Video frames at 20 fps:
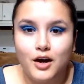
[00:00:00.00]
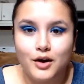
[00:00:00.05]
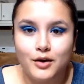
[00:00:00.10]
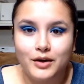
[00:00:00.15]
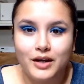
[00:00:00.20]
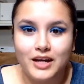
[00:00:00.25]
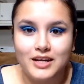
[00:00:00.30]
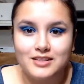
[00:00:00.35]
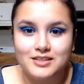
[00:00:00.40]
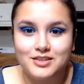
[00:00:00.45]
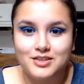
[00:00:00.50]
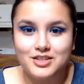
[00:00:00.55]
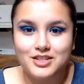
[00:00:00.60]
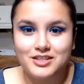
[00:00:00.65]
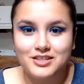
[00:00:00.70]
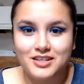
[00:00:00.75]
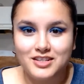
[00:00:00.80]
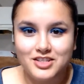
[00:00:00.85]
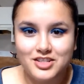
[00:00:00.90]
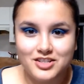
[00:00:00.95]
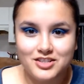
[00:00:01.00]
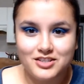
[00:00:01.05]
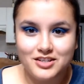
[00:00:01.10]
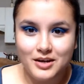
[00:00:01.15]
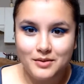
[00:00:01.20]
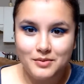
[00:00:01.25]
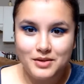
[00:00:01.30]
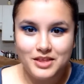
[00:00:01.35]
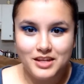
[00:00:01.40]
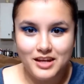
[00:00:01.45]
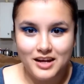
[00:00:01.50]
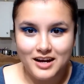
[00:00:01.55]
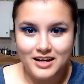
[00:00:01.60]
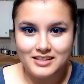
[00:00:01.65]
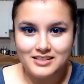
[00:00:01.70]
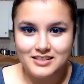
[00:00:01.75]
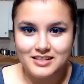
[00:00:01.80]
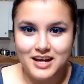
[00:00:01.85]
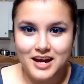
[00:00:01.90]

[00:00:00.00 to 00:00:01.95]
Okay, so she says she's done with the eyes